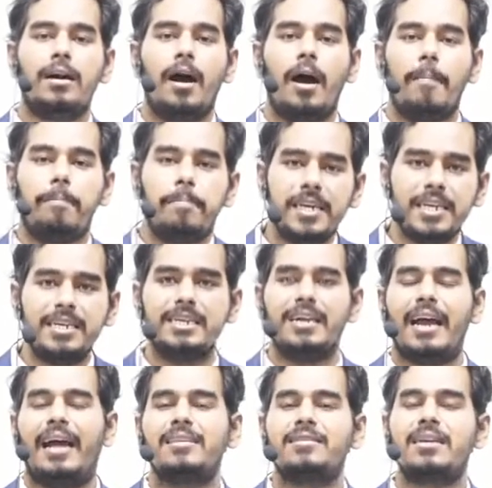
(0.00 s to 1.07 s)
appear
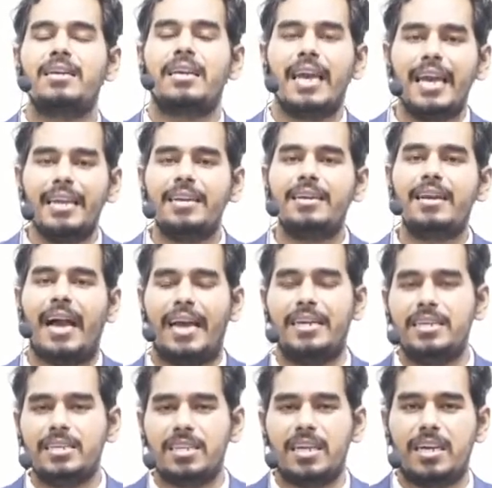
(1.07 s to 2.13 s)
as the gain in
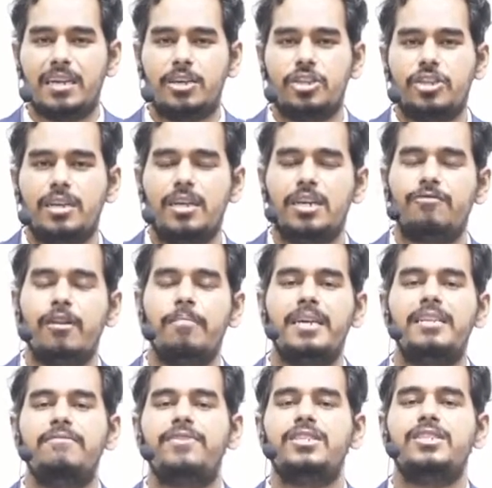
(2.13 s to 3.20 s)
kinetic energy. It will
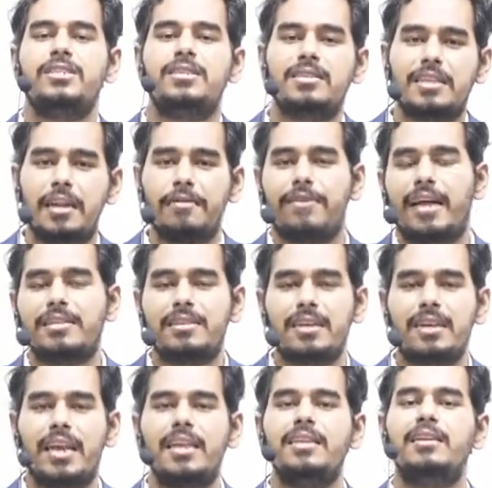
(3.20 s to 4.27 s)
manifest itself as the
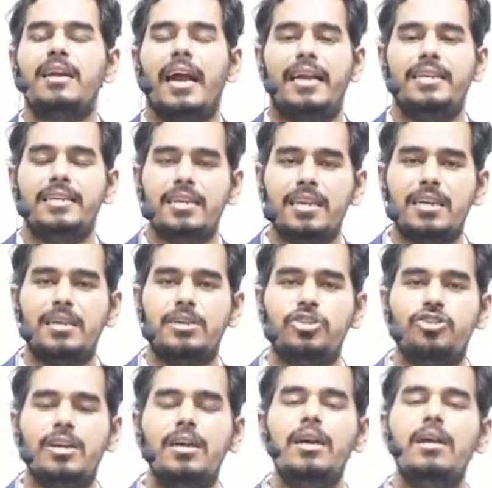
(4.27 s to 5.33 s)
gain in kinetic
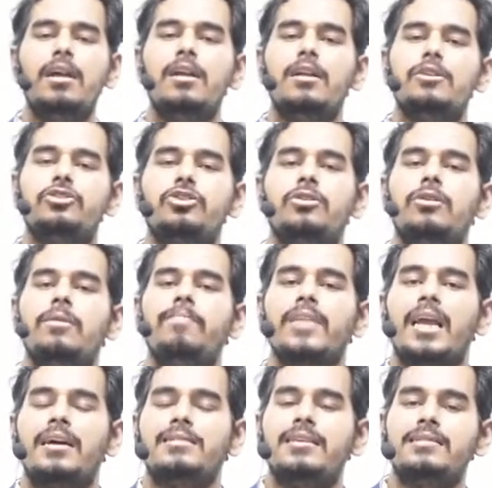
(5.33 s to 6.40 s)
energy. So
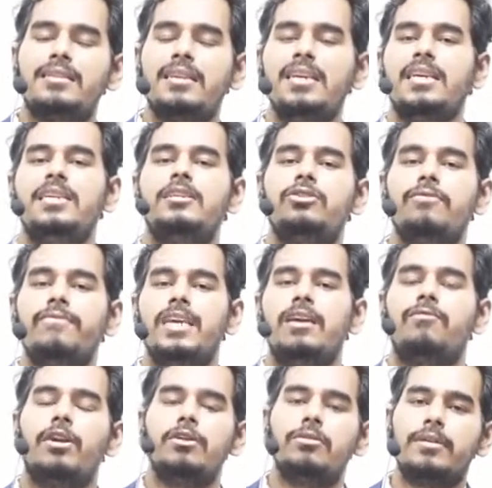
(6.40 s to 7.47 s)
this E into V
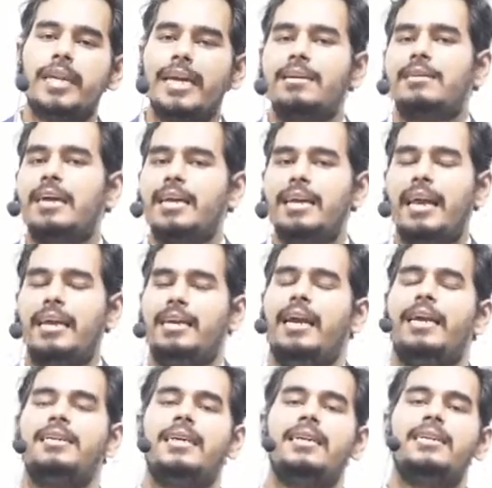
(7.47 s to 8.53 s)
equal to delta Ke,
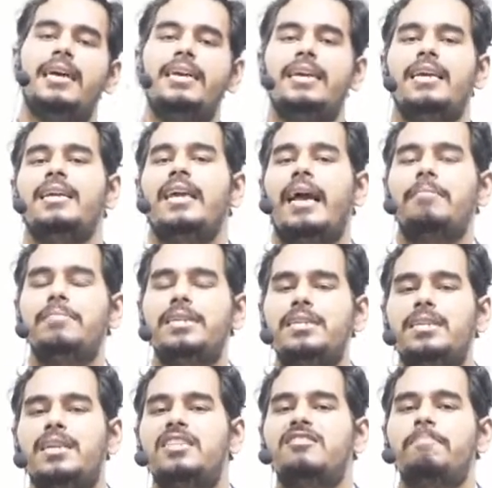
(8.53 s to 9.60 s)
and delta Ke can be
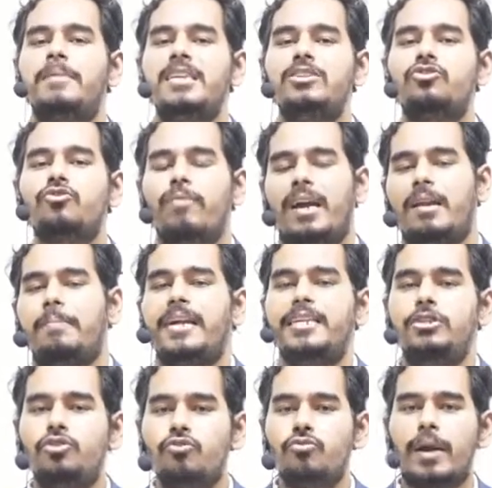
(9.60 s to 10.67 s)
written as P square by
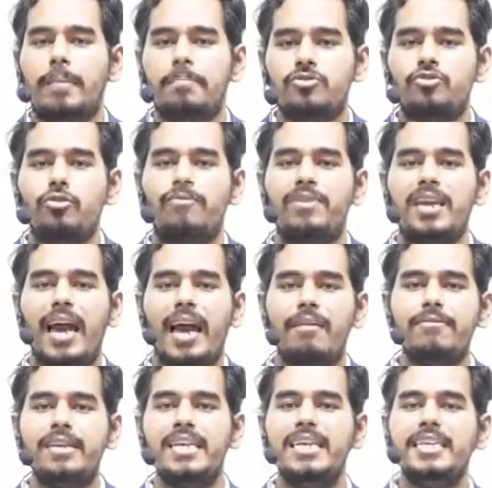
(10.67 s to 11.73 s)
2m. So we
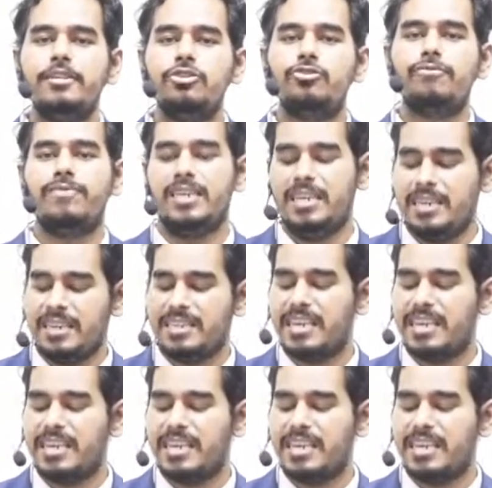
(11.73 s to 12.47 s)
have E into V is